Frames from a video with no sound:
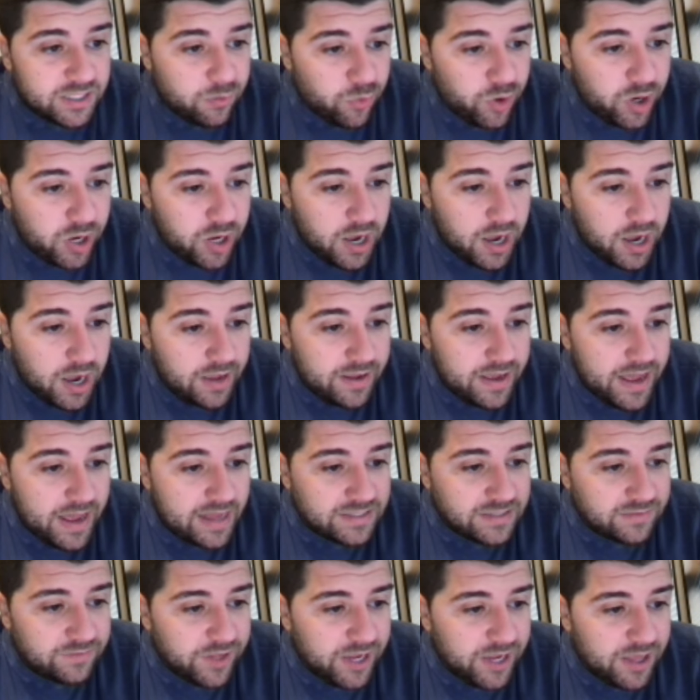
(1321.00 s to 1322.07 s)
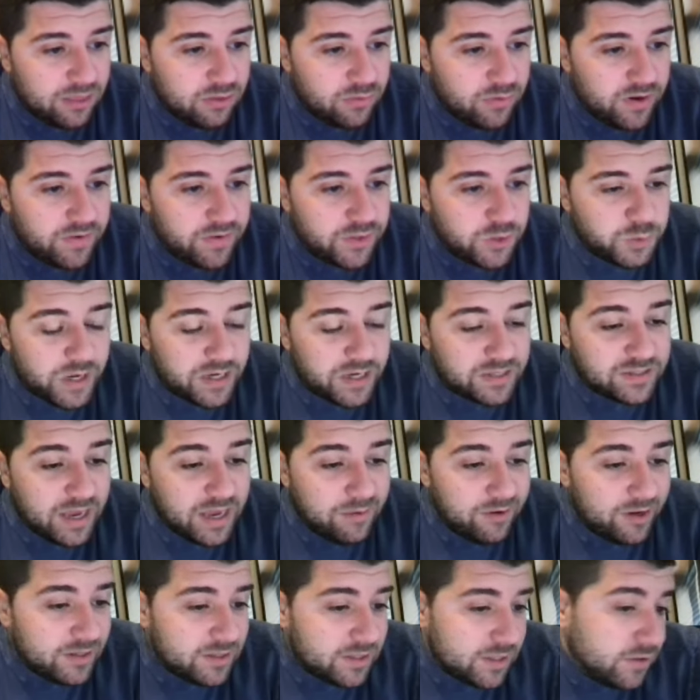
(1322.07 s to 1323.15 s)
somewhat hot as of late. 3 of those picks
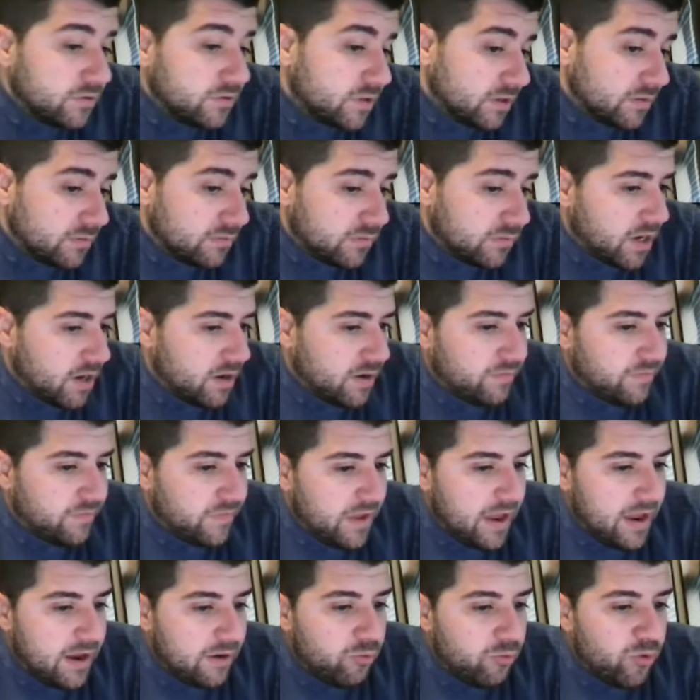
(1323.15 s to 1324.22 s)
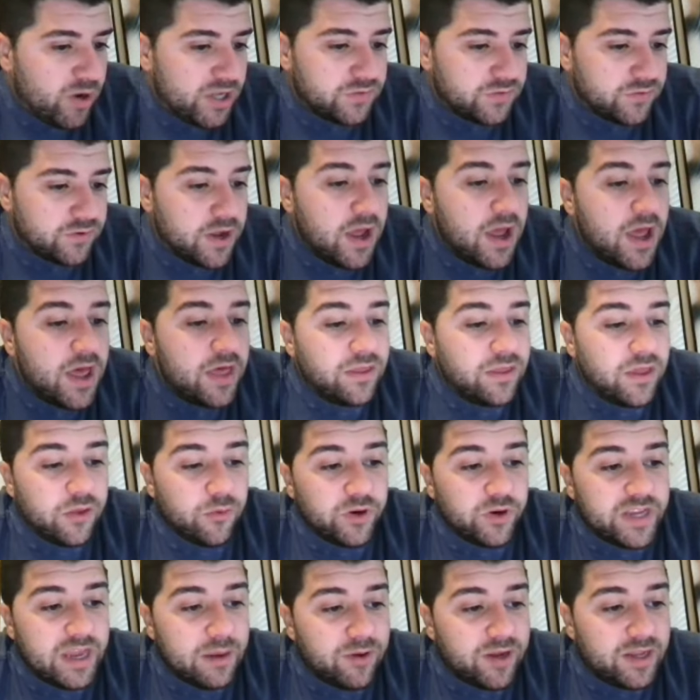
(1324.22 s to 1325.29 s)
came against Houston, the
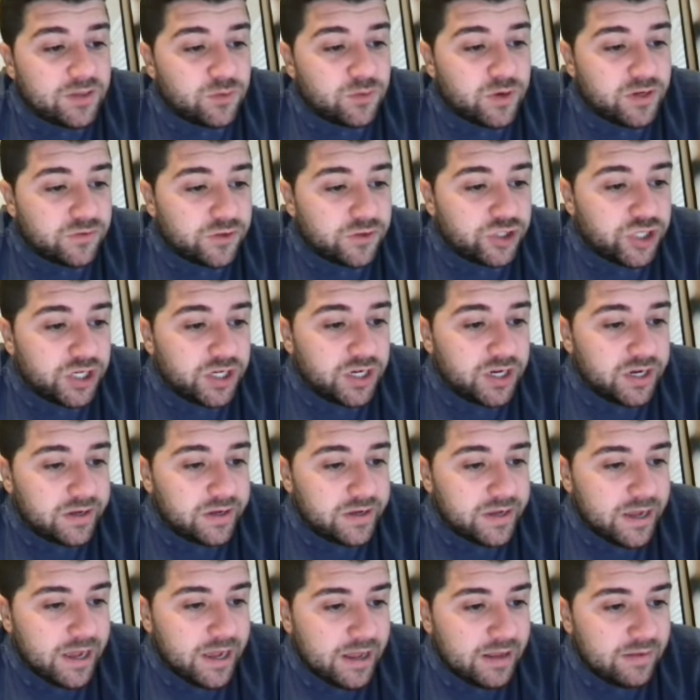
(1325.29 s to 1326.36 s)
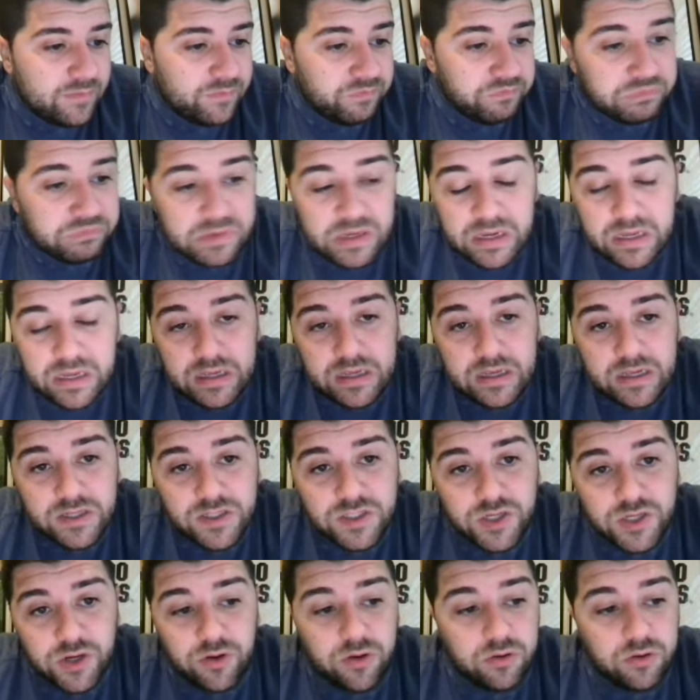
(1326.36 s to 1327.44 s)
other one came against West Virginia.
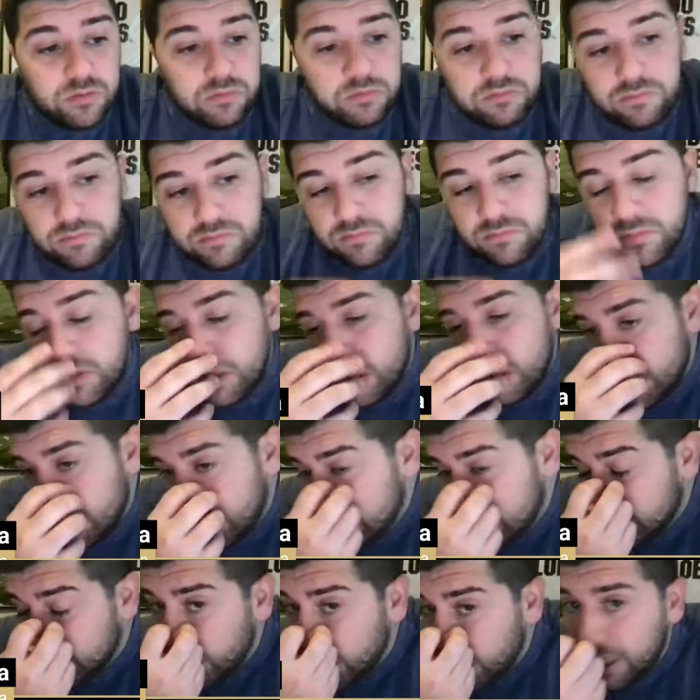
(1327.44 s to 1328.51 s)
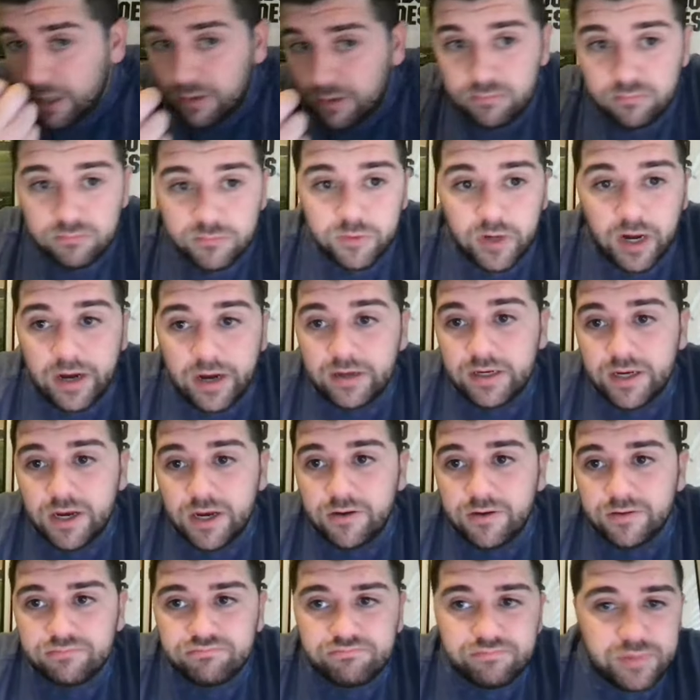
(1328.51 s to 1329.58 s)
So he's good, right? You
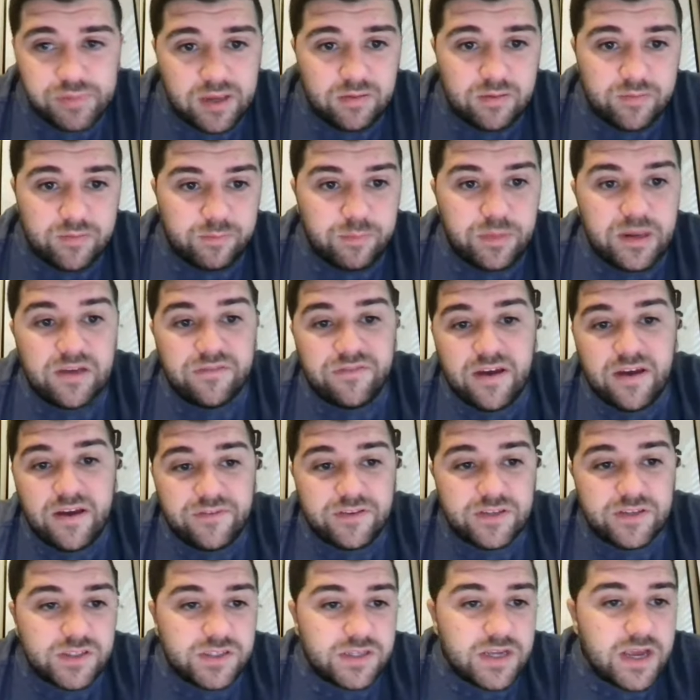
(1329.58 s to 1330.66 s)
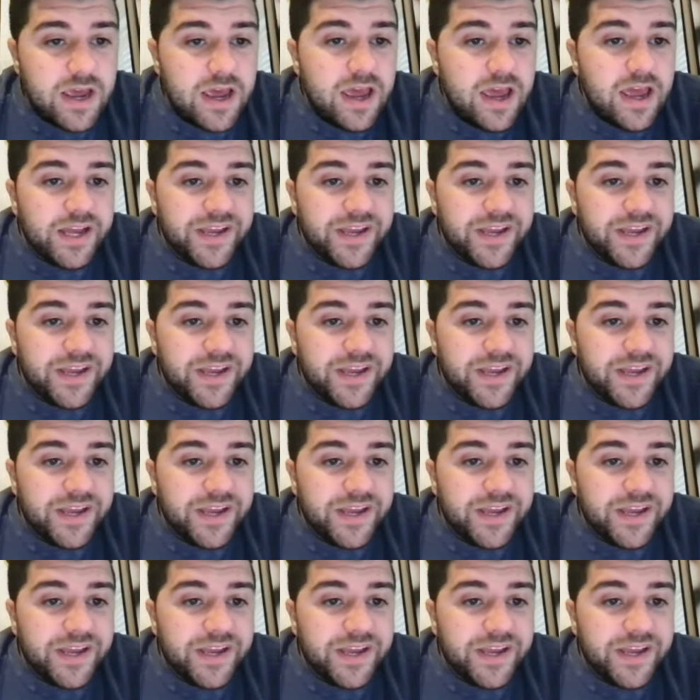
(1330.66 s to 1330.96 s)
know, PFF